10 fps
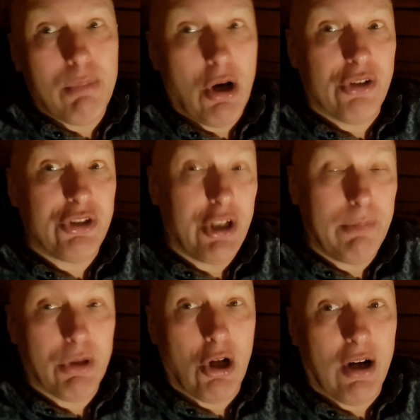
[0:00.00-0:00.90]
But the
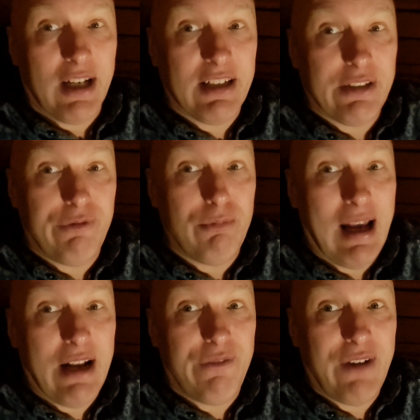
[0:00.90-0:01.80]
stupid law that you had to
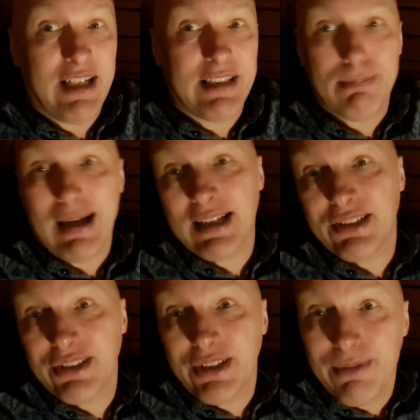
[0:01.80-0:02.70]
wear the face
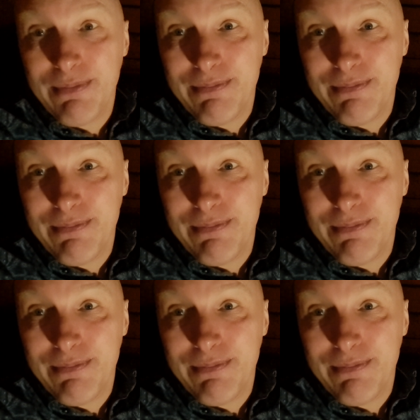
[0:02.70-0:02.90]
mask.